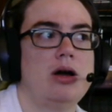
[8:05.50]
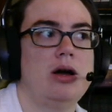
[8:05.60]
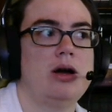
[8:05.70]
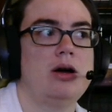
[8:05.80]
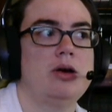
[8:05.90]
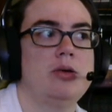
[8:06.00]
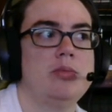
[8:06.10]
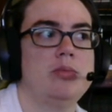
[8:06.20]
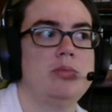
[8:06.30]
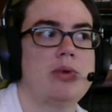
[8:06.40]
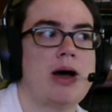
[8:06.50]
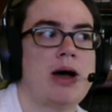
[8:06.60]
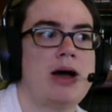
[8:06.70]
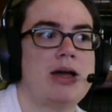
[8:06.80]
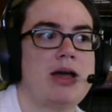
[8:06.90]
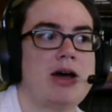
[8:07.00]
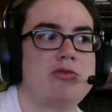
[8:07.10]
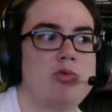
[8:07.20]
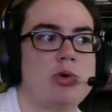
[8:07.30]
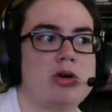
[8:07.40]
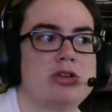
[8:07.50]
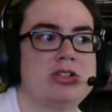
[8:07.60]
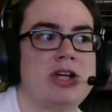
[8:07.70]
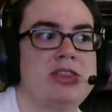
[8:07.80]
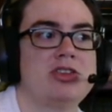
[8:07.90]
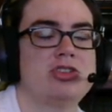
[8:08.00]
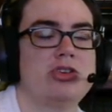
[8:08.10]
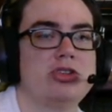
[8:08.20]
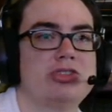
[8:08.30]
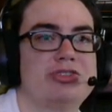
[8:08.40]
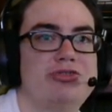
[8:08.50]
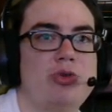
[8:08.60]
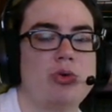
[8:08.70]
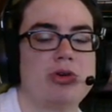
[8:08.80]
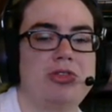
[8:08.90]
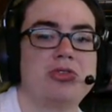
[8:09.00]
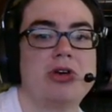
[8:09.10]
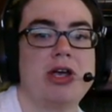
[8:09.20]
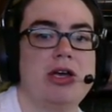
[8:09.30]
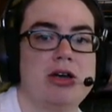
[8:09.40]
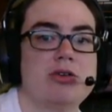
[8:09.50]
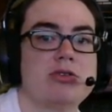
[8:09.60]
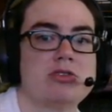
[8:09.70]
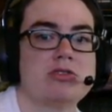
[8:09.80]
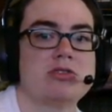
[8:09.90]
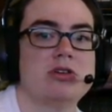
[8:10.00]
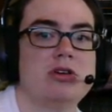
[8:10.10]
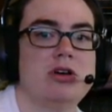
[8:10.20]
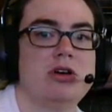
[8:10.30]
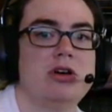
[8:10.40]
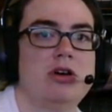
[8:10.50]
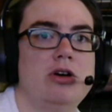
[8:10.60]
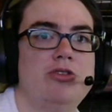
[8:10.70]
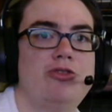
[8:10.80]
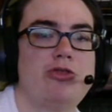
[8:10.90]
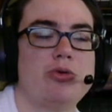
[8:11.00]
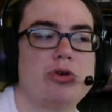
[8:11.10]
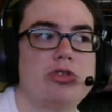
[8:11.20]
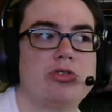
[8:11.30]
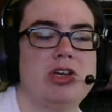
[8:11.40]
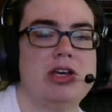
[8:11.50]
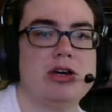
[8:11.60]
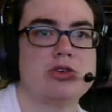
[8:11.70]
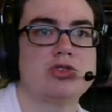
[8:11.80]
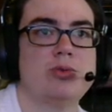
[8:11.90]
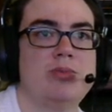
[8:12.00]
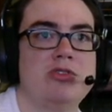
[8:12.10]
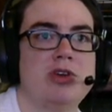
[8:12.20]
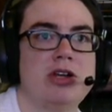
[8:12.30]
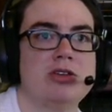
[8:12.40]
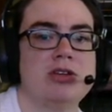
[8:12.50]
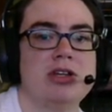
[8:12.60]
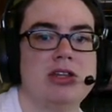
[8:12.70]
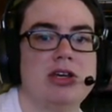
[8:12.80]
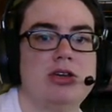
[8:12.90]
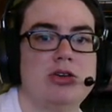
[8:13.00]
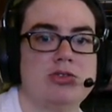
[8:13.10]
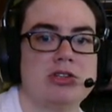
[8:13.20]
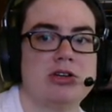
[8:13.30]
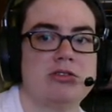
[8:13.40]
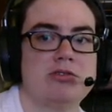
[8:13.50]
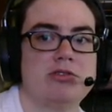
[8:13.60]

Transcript: Um, I have worked at the church for 3 years. For 3 years would be rendered in the accusative.